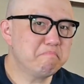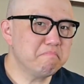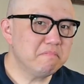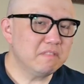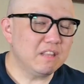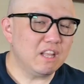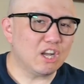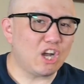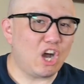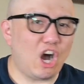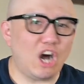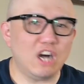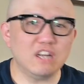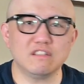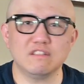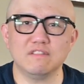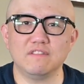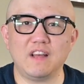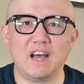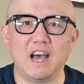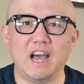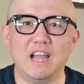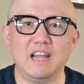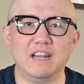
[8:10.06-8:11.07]
the cost of
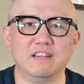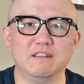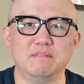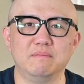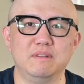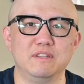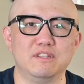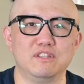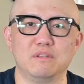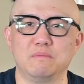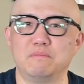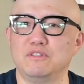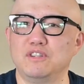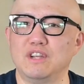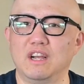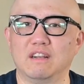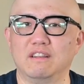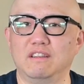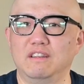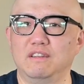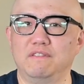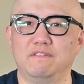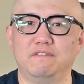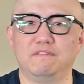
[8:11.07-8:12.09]
an item is
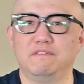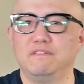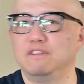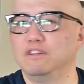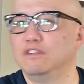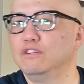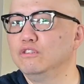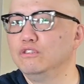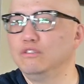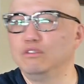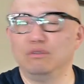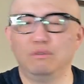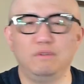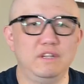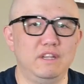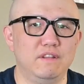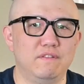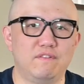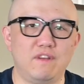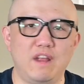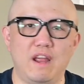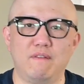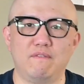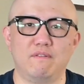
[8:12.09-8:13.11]
subjective to
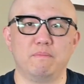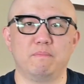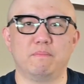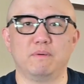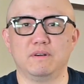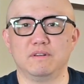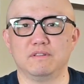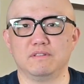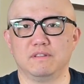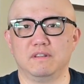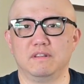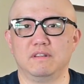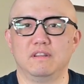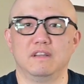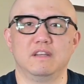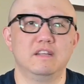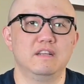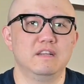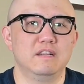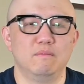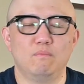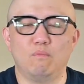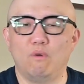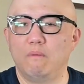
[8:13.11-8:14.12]
every person.
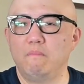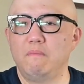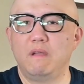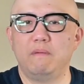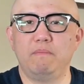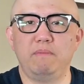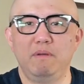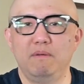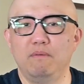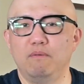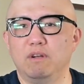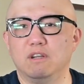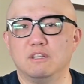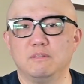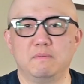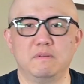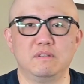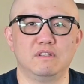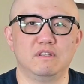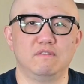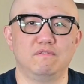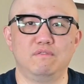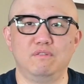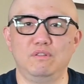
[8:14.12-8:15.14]
What may be
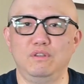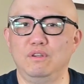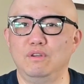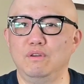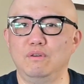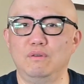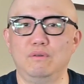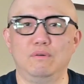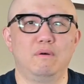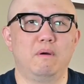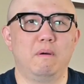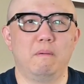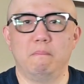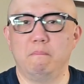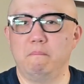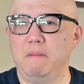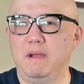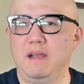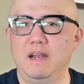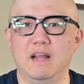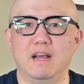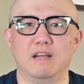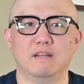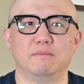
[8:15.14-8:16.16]
expensive to you
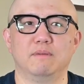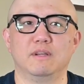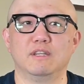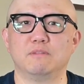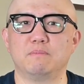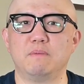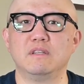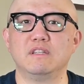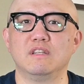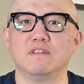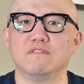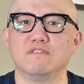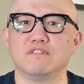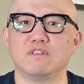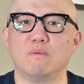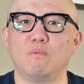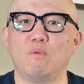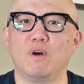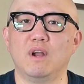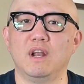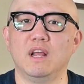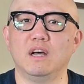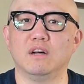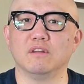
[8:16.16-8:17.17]
may not be expensive to
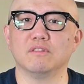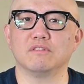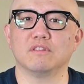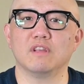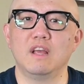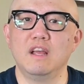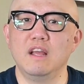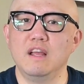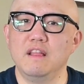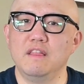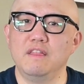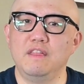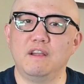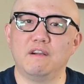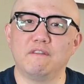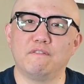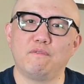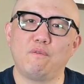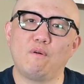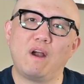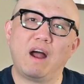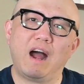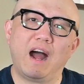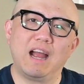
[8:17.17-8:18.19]
someone else.
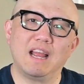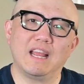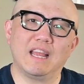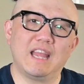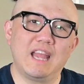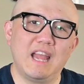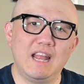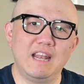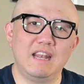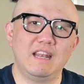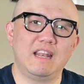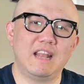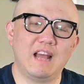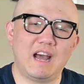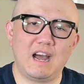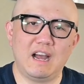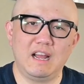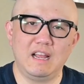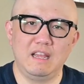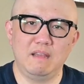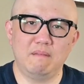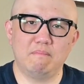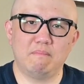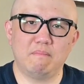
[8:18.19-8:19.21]
Therefore, I
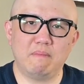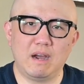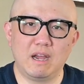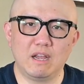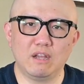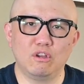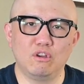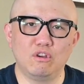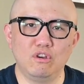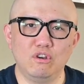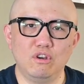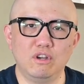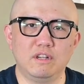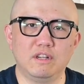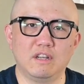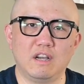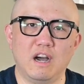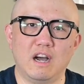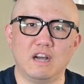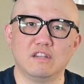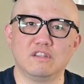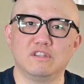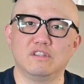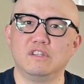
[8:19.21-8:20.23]
cannot, in my good
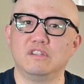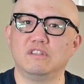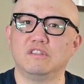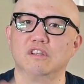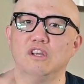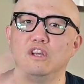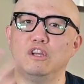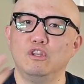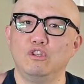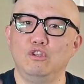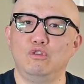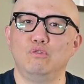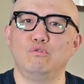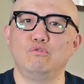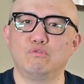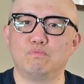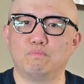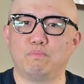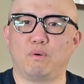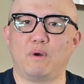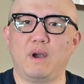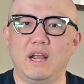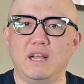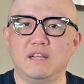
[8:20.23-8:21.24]
conscience, use
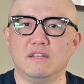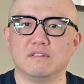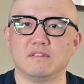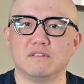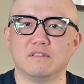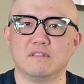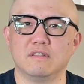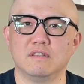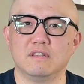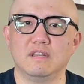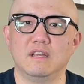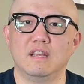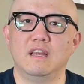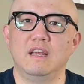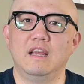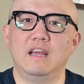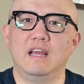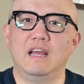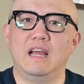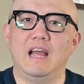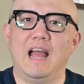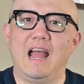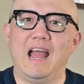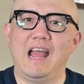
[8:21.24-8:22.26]
price
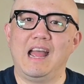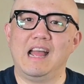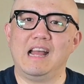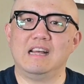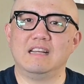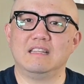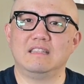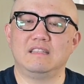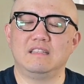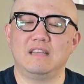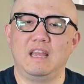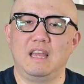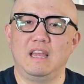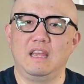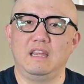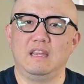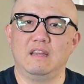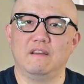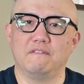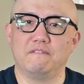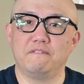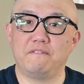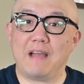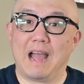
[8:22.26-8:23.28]
as a
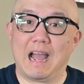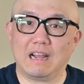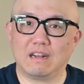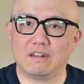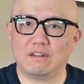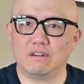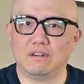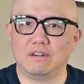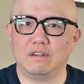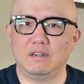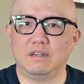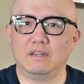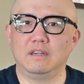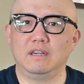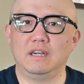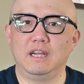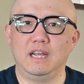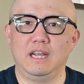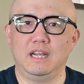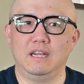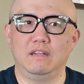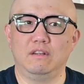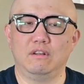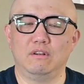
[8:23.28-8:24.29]
factor
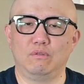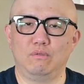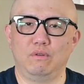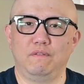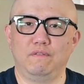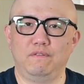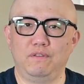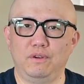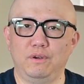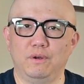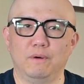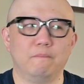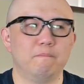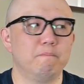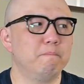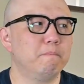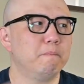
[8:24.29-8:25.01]
in the review.